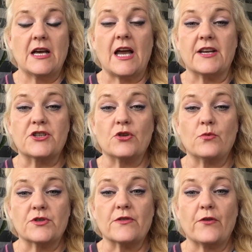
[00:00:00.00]
and I don't
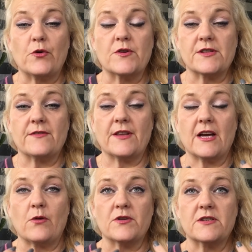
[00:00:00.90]
want to focus on that.
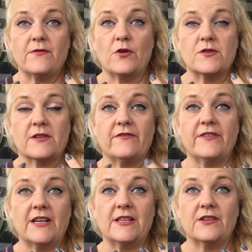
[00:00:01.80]
I want to focus on
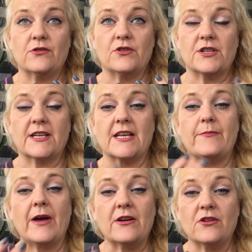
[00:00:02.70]
feeling good, on getting
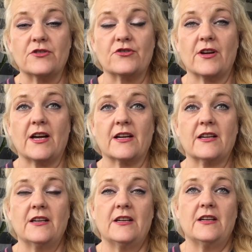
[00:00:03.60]
back on track.
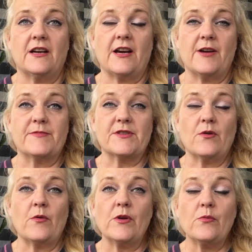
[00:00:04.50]

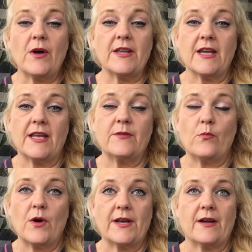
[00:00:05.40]
So I will weigh in
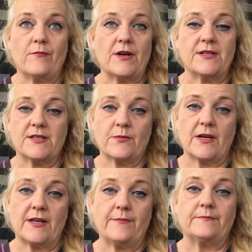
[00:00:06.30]
when I'm ready to
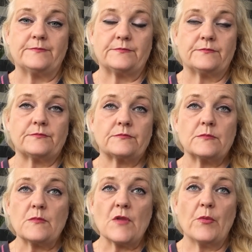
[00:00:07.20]
weigh in,
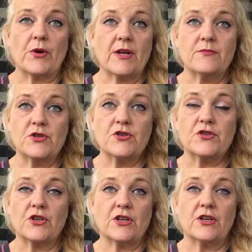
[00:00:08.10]
but I'm just
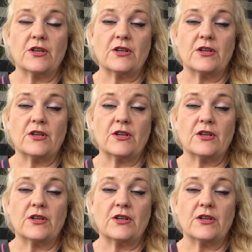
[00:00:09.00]
going to